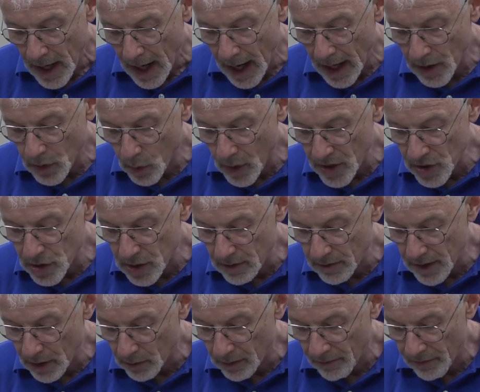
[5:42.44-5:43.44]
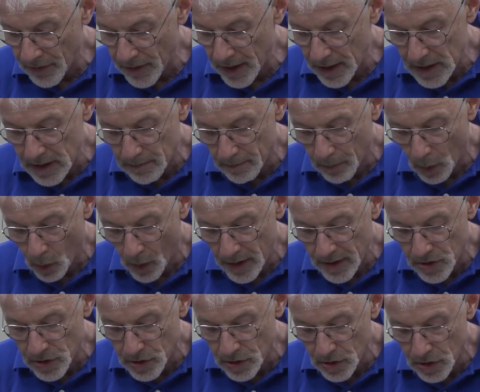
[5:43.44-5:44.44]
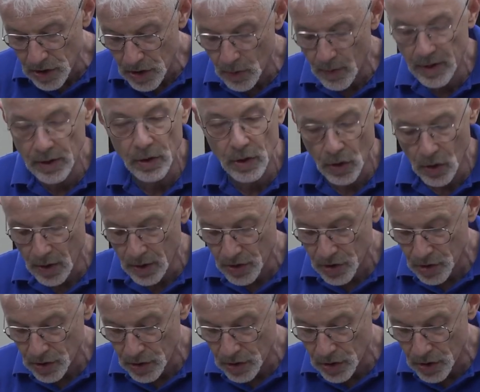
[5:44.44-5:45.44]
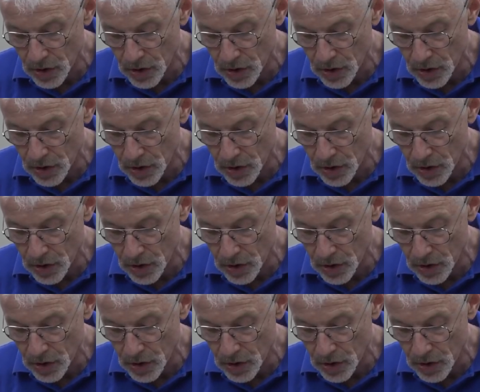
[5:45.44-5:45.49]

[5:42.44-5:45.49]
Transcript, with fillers: I questioned there were things boys should do and girls should